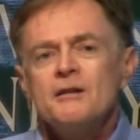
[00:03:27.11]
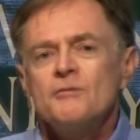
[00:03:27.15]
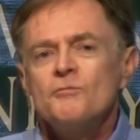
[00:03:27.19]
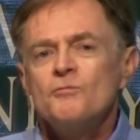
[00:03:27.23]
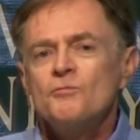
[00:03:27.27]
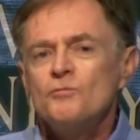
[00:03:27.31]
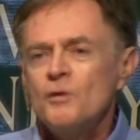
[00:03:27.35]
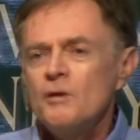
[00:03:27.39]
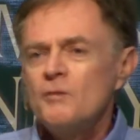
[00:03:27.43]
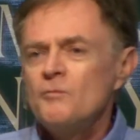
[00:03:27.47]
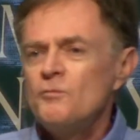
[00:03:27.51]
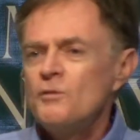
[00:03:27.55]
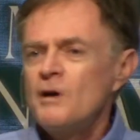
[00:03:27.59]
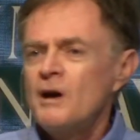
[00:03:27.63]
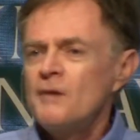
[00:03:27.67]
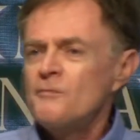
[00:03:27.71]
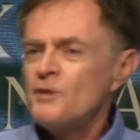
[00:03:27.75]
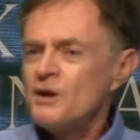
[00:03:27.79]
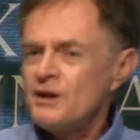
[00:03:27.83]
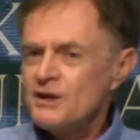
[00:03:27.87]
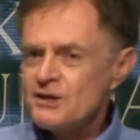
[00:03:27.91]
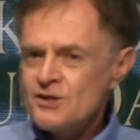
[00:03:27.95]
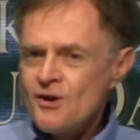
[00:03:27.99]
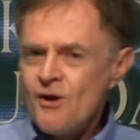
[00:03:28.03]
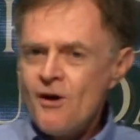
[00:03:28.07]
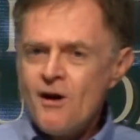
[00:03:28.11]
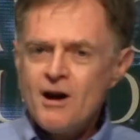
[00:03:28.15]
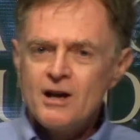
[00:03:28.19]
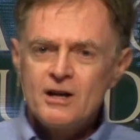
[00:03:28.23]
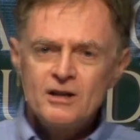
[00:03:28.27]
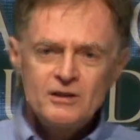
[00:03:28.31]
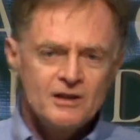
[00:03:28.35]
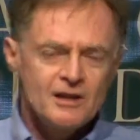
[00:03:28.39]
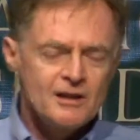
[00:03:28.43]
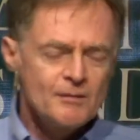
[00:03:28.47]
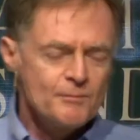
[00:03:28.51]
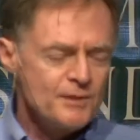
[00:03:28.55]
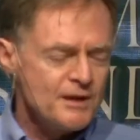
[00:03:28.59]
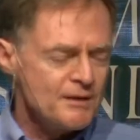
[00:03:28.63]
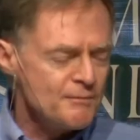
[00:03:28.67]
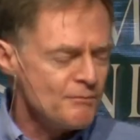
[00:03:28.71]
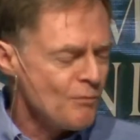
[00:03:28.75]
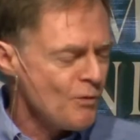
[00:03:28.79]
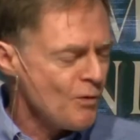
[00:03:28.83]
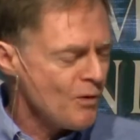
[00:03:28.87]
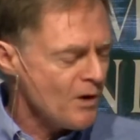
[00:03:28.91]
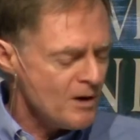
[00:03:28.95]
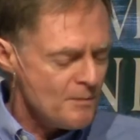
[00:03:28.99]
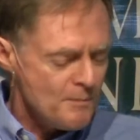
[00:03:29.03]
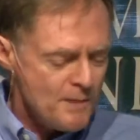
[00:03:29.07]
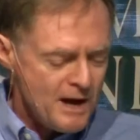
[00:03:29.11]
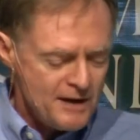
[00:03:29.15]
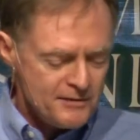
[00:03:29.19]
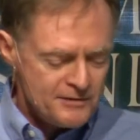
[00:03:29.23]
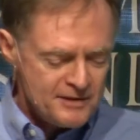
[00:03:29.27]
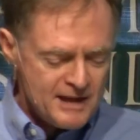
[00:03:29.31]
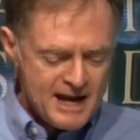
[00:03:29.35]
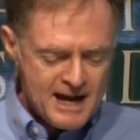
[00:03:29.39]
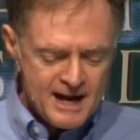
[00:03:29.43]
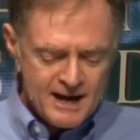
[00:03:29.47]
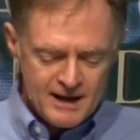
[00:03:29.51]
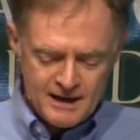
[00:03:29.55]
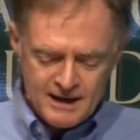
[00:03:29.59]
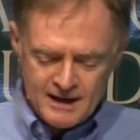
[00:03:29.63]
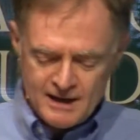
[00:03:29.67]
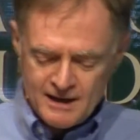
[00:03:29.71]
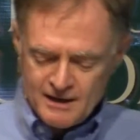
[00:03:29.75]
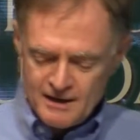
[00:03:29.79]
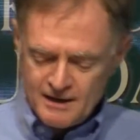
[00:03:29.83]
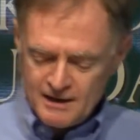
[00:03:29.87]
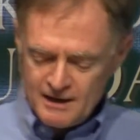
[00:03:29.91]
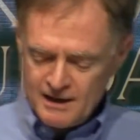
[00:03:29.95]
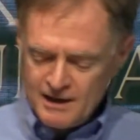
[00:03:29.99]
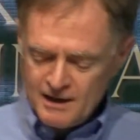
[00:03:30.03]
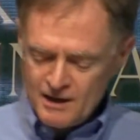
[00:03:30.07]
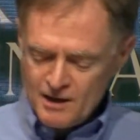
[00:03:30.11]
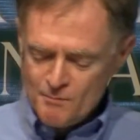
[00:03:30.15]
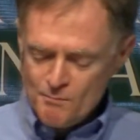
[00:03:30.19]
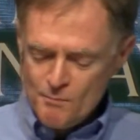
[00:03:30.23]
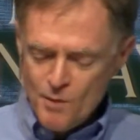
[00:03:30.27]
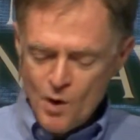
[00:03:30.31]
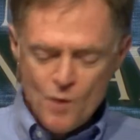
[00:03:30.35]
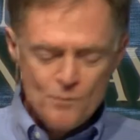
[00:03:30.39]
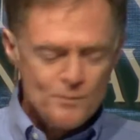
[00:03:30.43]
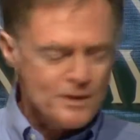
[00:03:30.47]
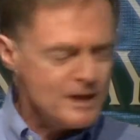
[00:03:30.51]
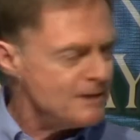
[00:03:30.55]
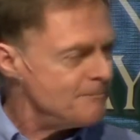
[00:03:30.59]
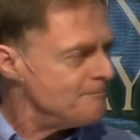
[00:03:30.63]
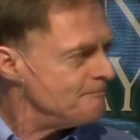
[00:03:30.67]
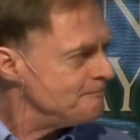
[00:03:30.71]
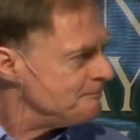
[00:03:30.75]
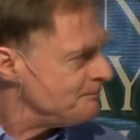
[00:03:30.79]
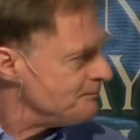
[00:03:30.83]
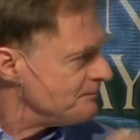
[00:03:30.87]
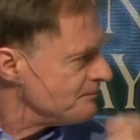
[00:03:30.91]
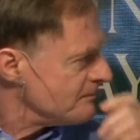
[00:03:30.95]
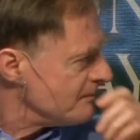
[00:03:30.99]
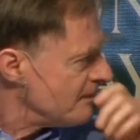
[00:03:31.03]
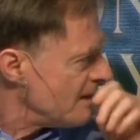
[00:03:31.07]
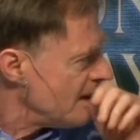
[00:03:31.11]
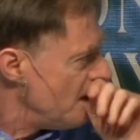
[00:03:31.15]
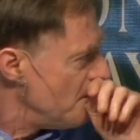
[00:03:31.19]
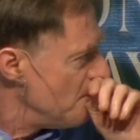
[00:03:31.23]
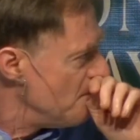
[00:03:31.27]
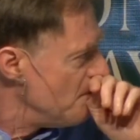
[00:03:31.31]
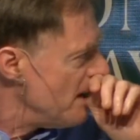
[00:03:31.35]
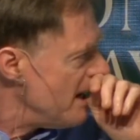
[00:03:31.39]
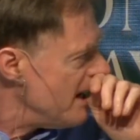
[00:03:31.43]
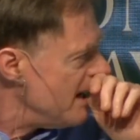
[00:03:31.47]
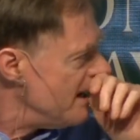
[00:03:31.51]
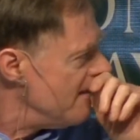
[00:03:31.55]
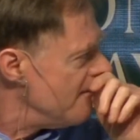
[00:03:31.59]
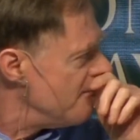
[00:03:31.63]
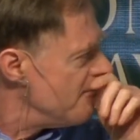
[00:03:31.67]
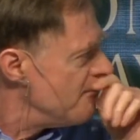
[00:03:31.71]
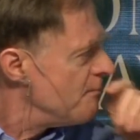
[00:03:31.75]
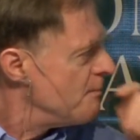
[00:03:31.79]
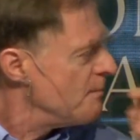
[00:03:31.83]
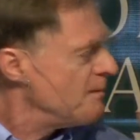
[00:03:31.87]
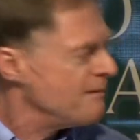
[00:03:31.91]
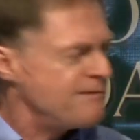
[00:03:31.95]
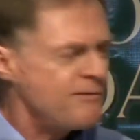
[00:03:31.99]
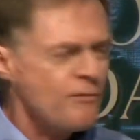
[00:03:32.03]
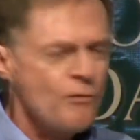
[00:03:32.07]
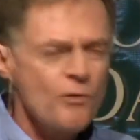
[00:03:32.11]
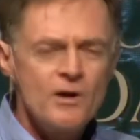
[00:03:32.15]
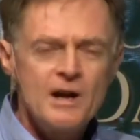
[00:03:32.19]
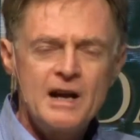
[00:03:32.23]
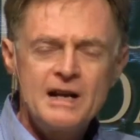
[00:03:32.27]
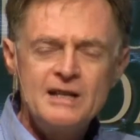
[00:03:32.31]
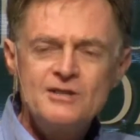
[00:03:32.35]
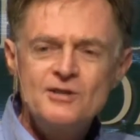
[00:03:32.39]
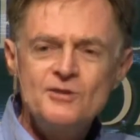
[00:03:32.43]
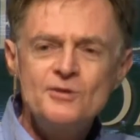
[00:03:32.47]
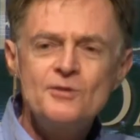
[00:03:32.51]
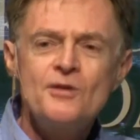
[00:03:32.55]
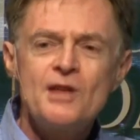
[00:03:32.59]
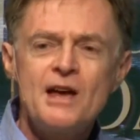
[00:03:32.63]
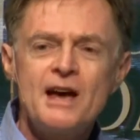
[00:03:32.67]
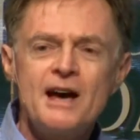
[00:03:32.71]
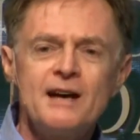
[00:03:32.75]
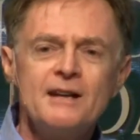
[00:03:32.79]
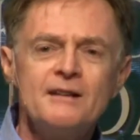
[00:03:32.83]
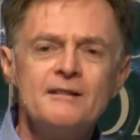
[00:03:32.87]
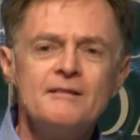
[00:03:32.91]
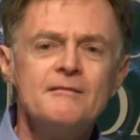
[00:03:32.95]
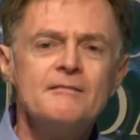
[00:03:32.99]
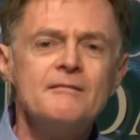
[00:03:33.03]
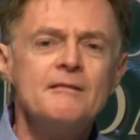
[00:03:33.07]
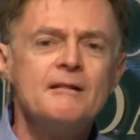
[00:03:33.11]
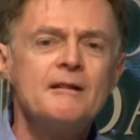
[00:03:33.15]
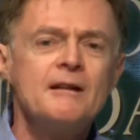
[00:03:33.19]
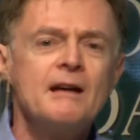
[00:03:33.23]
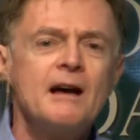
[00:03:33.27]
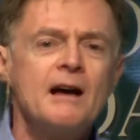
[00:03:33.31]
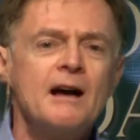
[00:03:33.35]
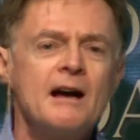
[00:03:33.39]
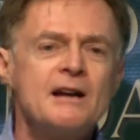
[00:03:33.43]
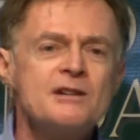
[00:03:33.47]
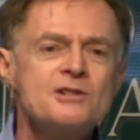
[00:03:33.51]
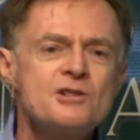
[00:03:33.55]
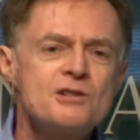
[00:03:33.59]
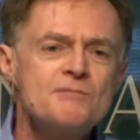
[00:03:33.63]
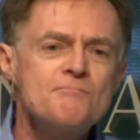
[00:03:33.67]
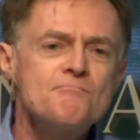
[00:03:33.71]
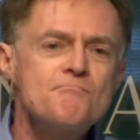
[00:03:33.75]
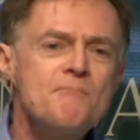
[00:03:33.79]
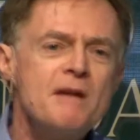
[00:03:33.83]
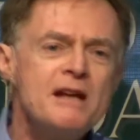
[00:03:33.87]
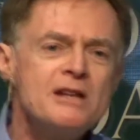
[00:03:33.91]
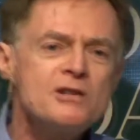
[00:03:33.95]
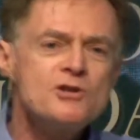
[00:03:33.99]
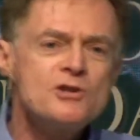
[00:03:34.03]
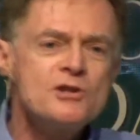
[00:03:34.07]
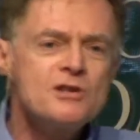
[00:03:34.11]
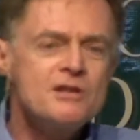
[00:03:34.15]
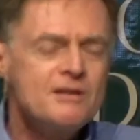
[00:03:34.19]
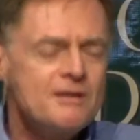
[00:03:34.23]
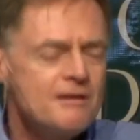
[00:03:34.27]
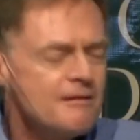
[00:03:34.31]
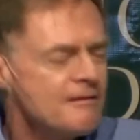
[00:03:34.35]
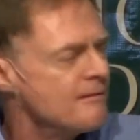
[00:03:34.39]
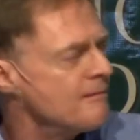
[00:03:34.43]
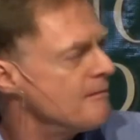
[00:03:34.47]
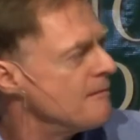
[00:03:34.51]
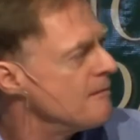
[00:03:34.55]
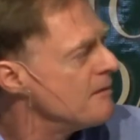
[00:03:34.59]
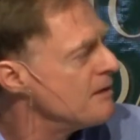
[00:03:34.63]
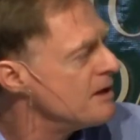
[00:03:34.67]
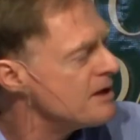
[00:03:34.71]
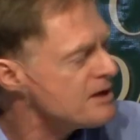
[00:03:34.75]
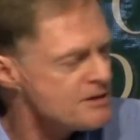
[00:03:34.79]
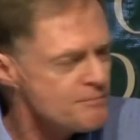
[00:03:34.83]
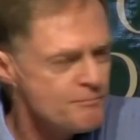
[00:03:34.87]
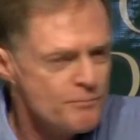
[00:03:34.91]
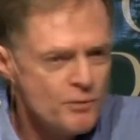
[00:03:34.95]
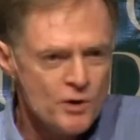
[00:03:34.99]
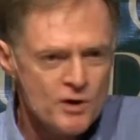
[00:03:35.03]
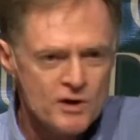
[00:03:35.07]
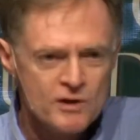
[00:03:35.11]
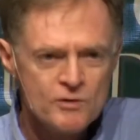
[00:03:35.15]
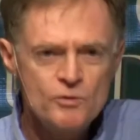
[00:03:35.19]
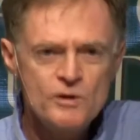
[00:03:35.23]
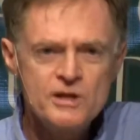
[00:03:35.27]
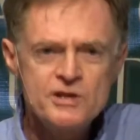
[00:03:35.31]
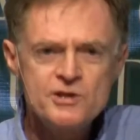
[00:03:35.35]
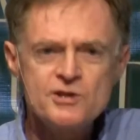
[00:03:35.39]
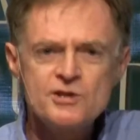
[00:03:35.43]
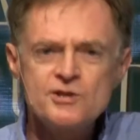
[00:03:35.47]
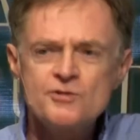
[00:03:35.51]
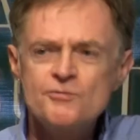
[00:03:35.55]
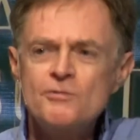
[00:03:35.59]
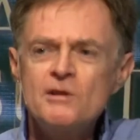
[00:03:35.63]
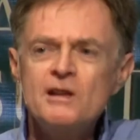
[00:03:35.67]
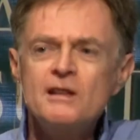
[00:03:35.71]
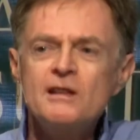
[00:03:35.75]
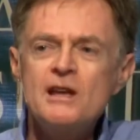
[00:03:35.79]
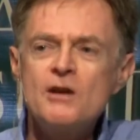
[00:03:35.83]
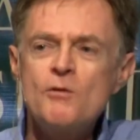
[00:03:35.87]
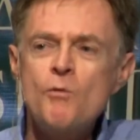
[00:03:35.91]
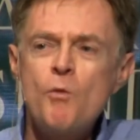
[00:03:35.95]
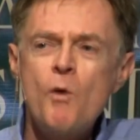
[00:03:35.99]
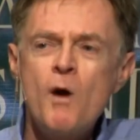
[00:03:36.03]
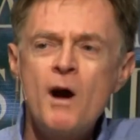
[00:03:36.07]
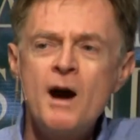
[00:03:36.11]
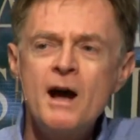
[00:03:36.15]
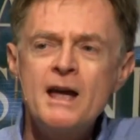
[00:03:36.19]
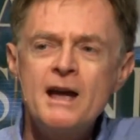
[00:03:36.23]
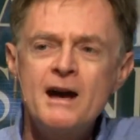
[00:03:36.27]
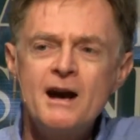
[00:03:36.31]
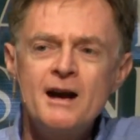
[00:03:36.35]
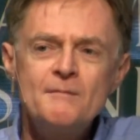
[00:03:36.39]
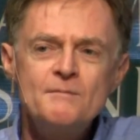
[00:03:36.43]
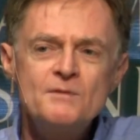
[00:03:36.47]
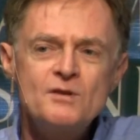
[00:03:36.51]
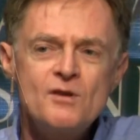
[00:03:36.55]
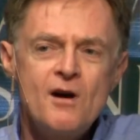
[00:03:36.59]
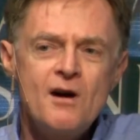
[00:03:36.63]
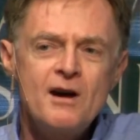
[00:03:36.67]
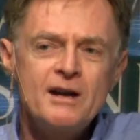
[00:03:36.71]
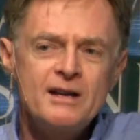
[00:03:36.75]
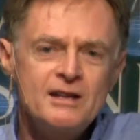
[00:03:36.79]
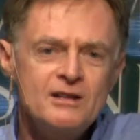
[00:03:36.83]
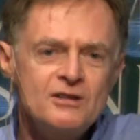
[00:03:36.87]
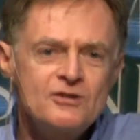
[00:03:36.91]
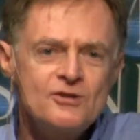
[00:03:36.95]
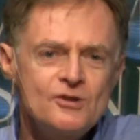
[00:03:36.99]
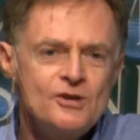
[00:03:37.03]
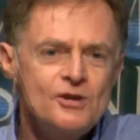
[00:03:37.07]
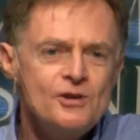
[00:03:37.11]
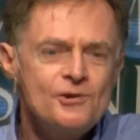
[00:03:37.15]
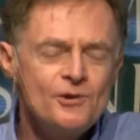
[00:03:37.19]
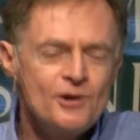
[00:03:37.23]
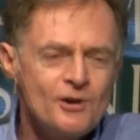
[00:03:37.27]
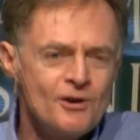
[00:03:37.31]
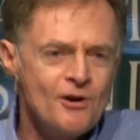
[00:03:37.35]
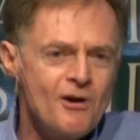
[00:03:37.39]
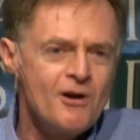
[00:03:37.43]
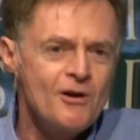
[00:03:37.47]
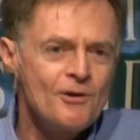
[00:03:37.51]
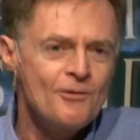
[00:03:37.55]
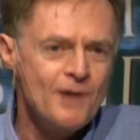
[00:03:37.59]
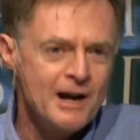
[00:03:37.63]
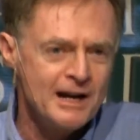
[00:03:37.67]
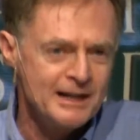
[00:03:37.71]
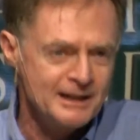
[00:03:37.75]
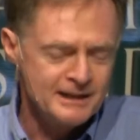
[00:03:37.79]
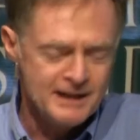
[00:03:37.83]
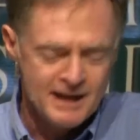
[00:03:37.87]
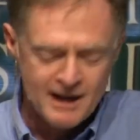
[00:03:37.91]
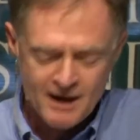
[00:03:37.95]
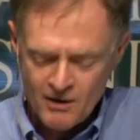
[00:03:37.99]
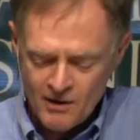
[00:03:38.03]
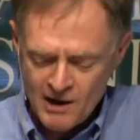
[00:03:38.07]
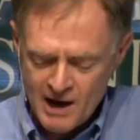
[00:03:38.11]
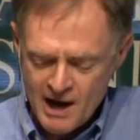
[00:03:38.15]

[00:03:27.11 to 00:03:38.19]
I'm going to talk a little bit more about that in a moment. But before I do that, I should mention this book, which is really why I'm talking to you at all right now.